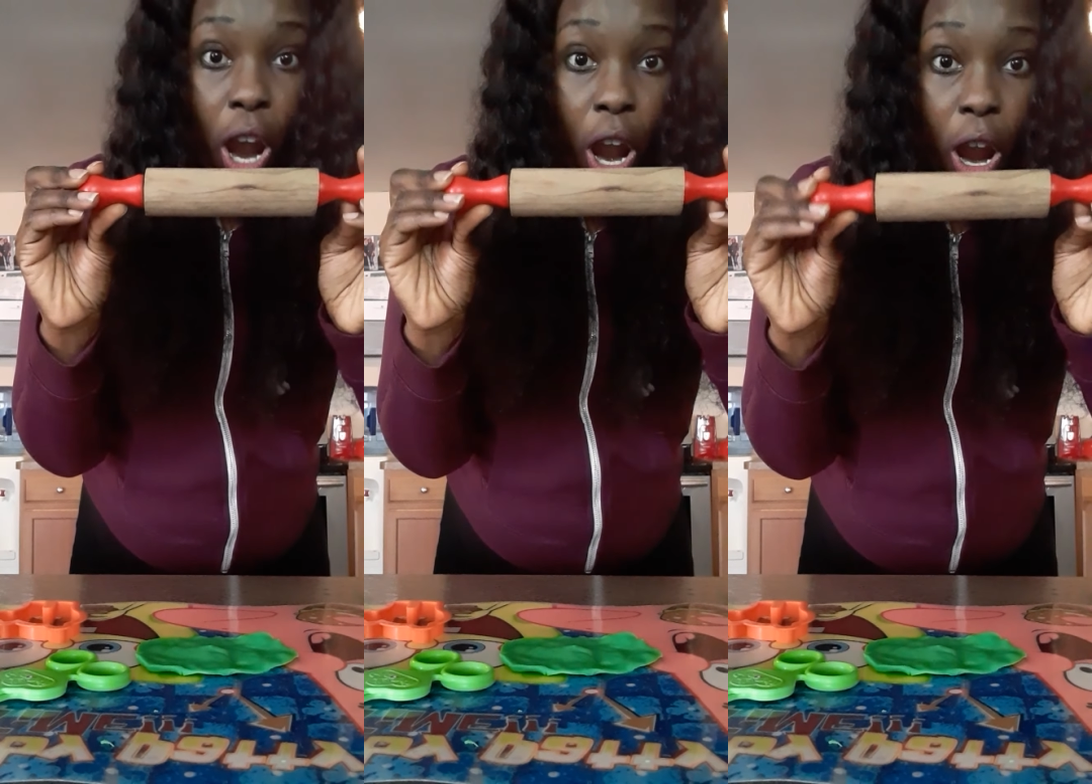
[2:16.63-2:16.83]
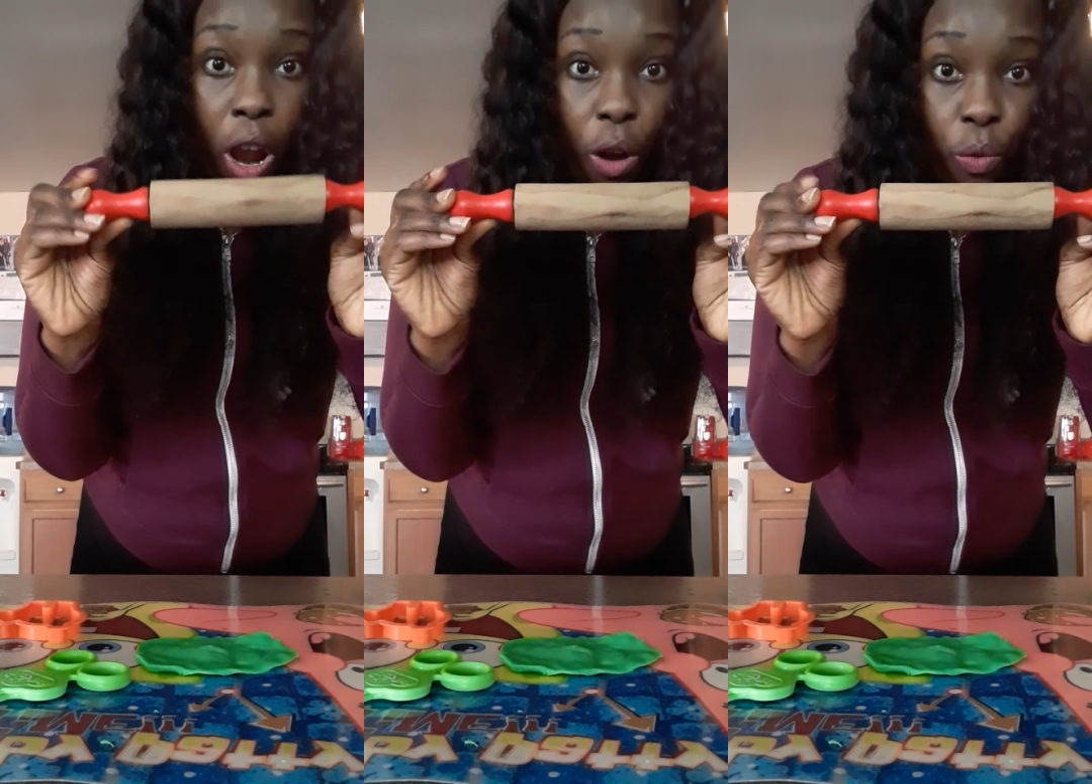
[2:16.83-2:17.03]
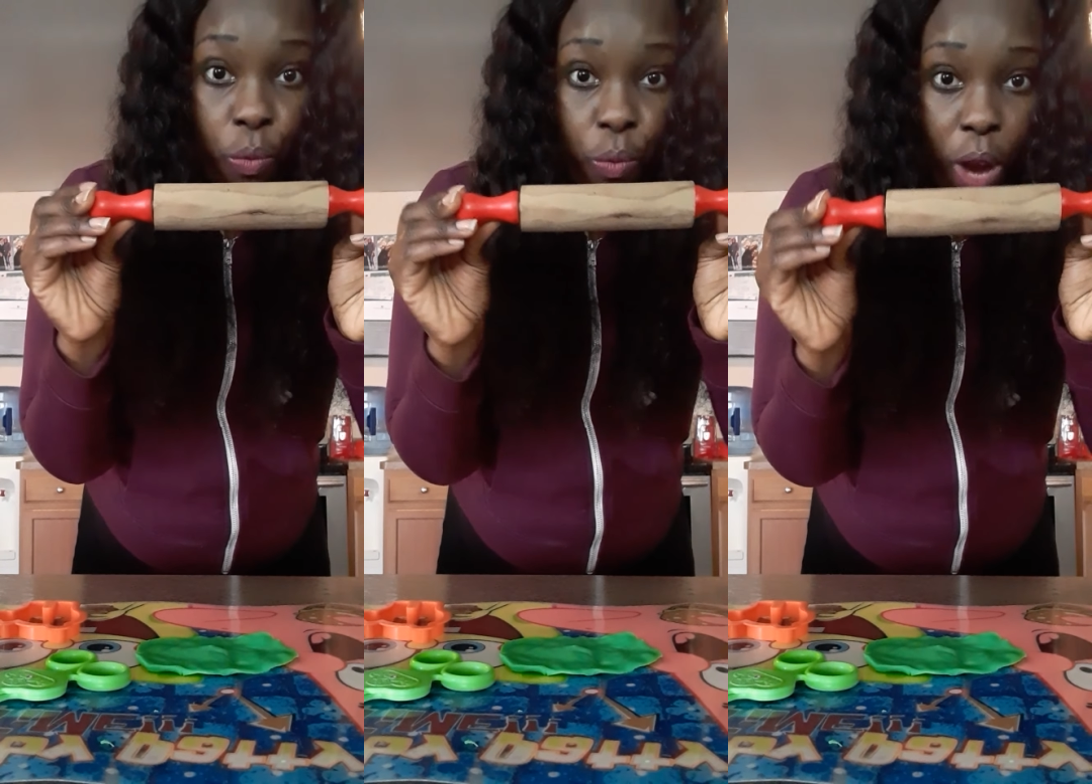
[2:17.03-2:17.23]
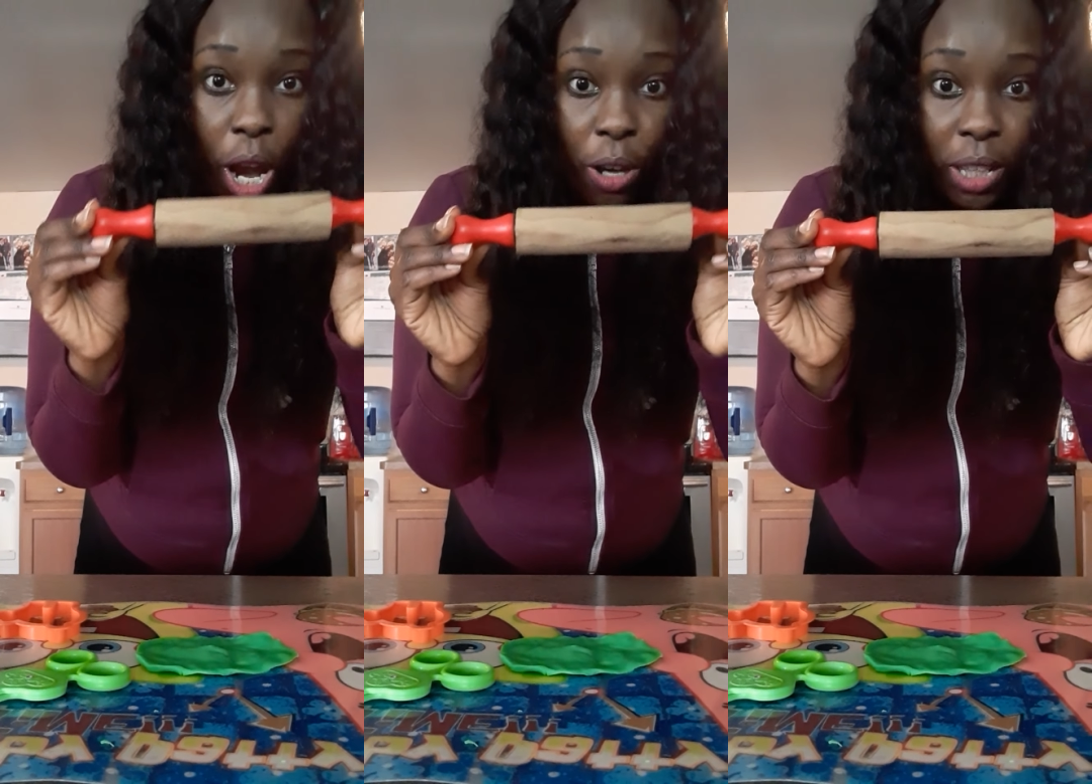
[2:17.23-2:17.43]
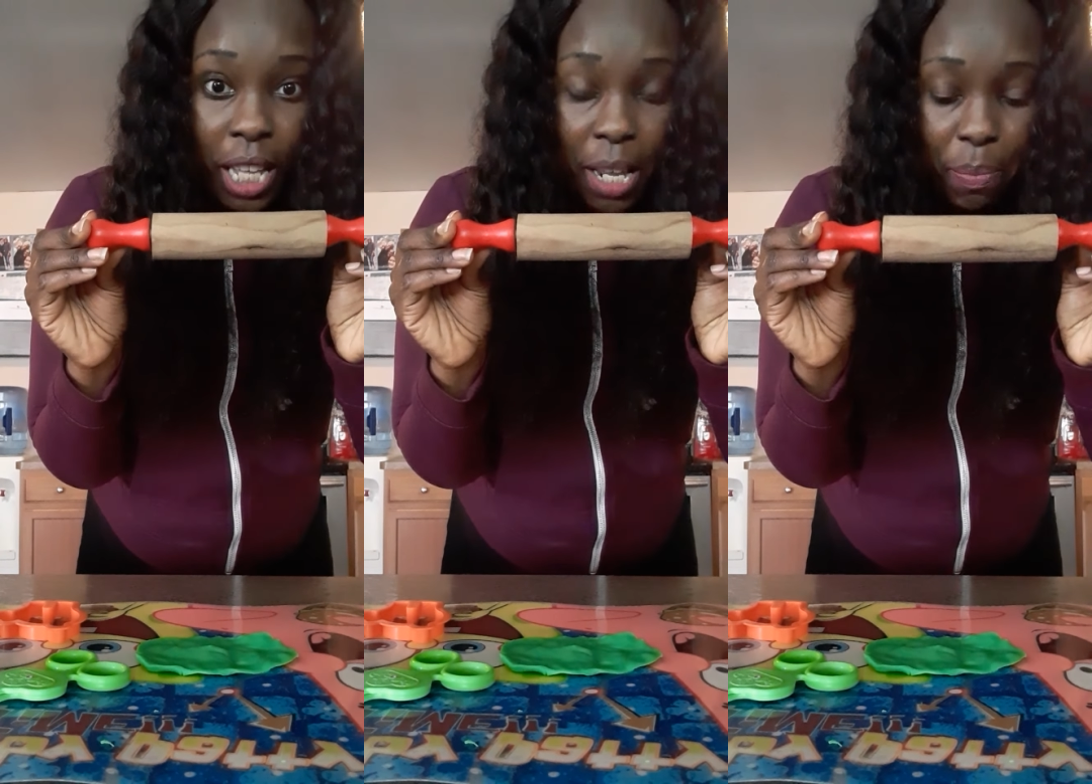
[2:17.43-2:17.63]
her
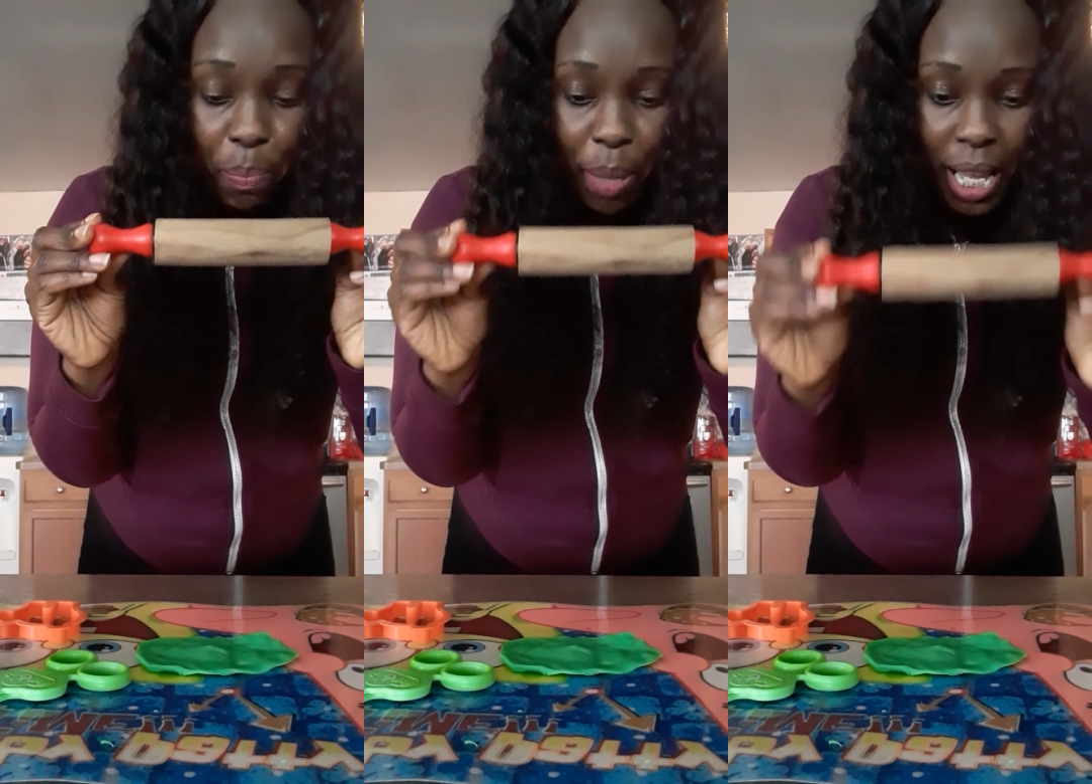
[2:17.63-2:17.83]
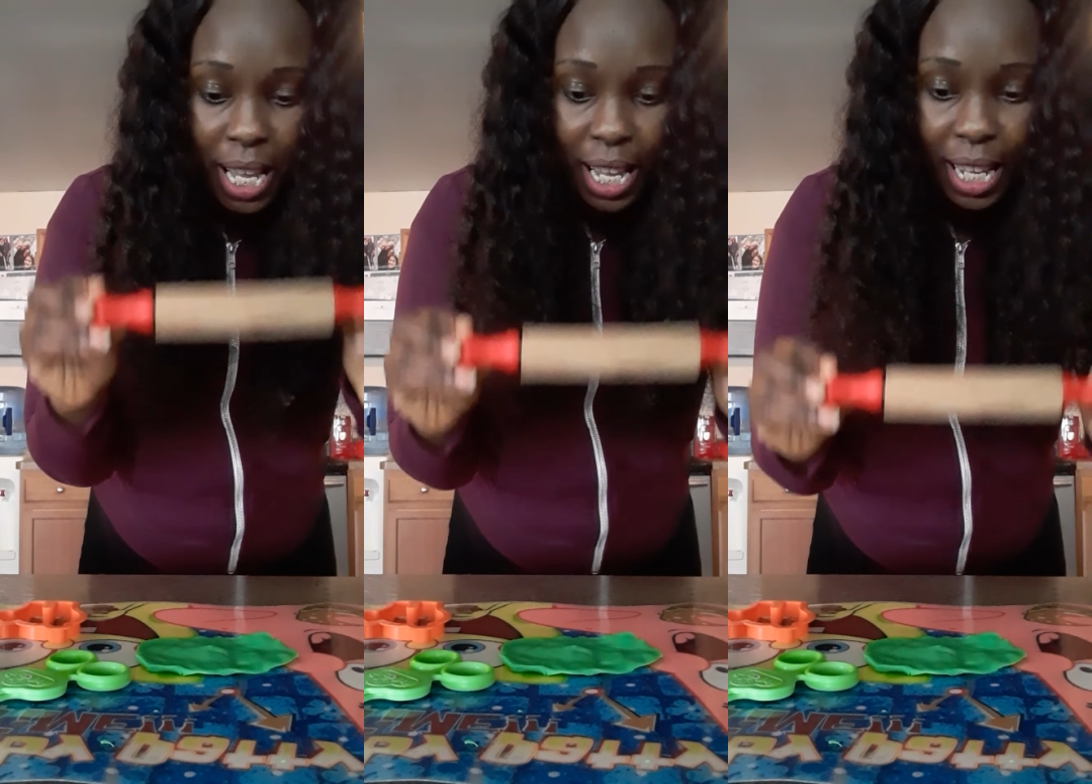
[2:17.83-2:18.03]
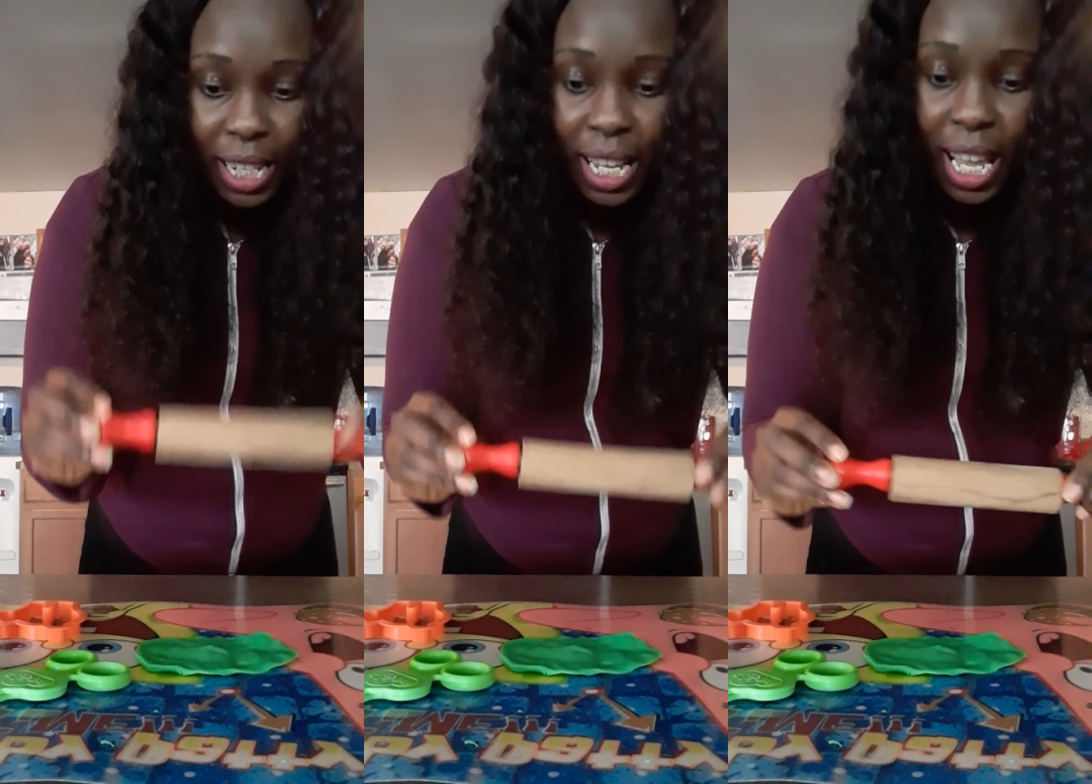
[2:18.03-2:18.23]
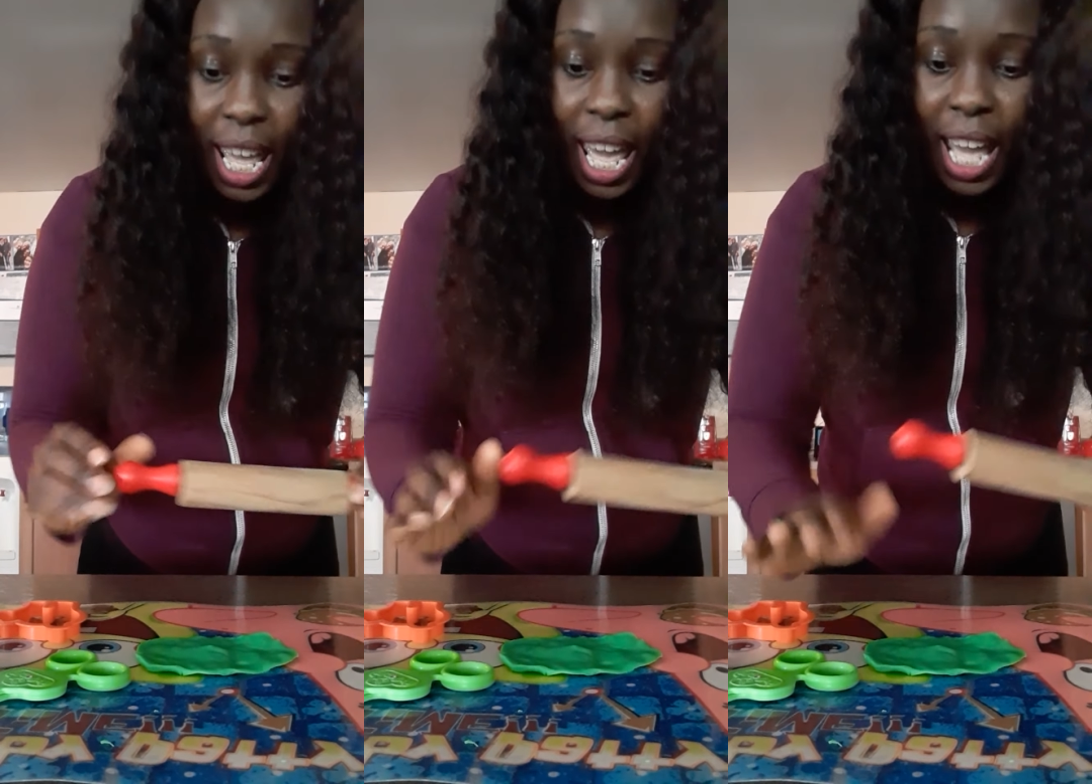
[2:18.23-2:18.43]
rolling pin